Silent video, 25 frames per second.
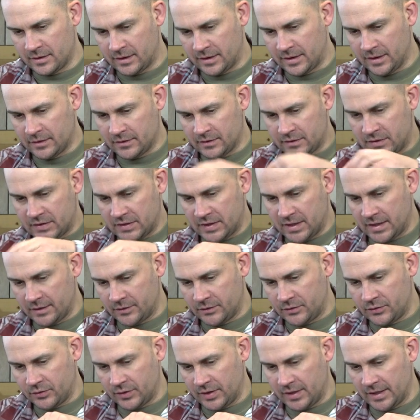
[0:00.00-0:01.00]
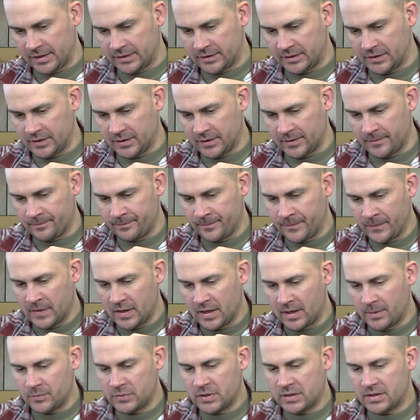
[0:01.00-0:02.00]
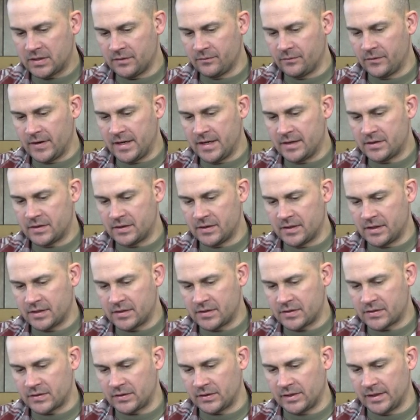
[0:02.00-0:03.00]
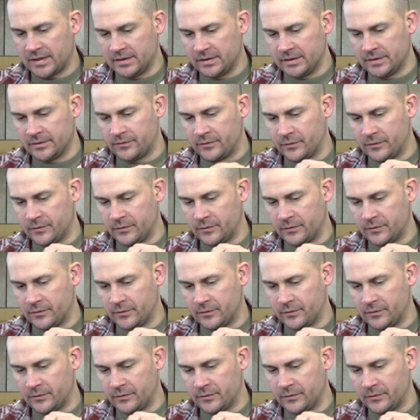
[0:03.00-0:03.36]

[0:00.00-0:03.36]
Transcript: getting sidetracked there. I'm just advancing this slightly